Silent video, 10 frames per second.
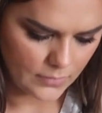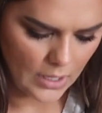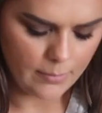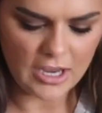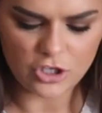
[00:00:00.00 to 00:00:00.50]

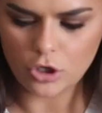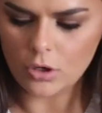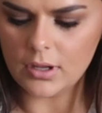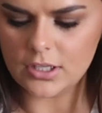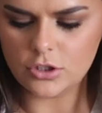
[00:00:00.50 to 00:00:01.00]
Make sure you
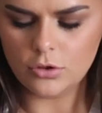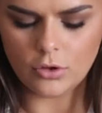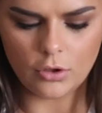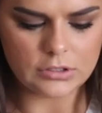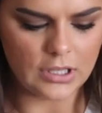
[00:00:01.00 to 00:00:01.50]
don't get too
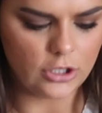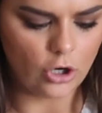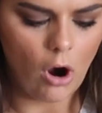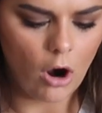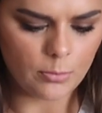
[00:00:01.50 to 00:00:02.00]
close to your
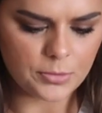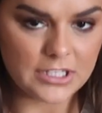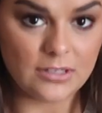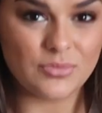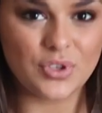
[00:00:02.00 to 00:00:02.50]
arm
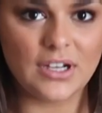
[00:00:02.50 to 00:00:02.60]
seams or